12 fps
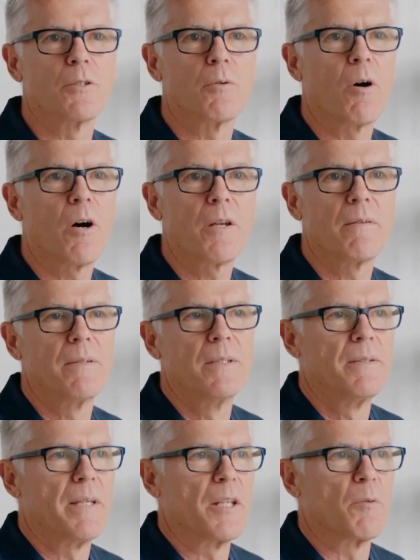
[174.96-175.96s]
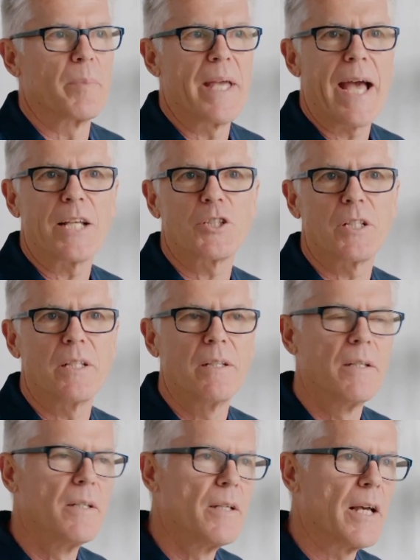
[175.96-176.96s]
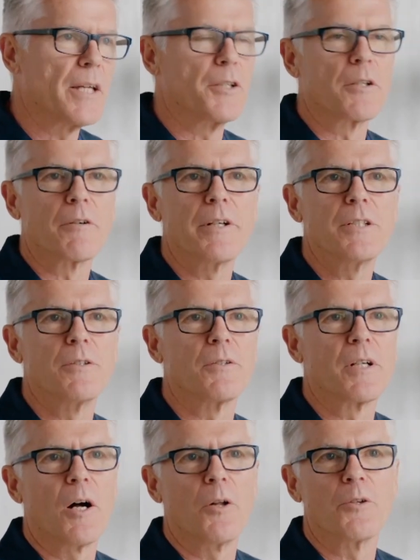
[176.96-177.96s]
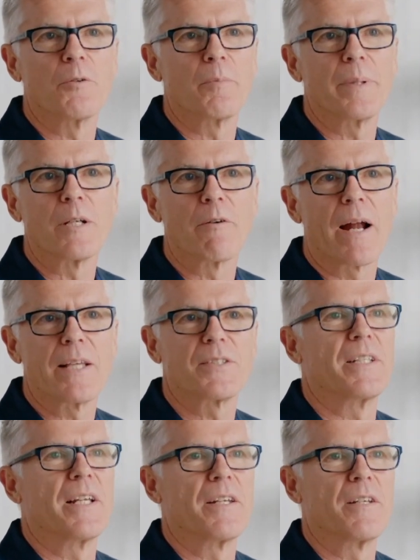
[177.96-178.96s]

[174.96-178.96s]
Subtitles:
too hot and it'll be ashy. A degree too cold and it'll be grassy and